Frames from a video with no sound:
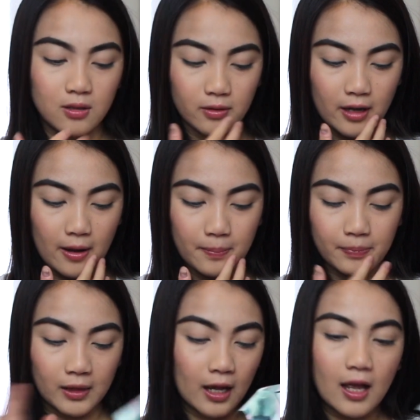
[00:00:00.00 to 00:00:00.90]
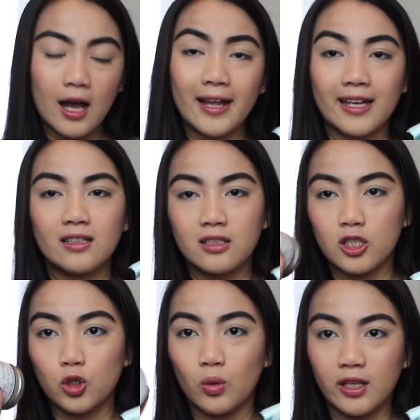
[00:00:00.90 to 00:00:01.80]
So yeah, again, this
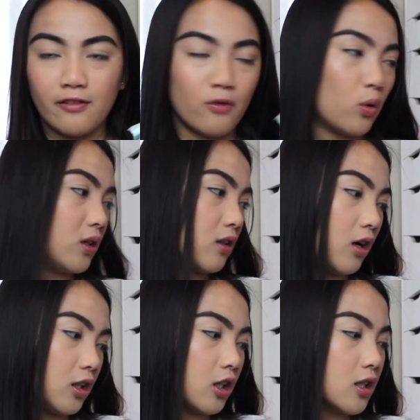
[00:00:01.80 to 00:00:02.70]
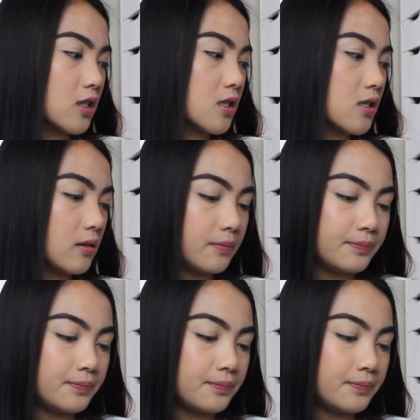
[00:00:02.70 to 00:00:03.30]
is $24.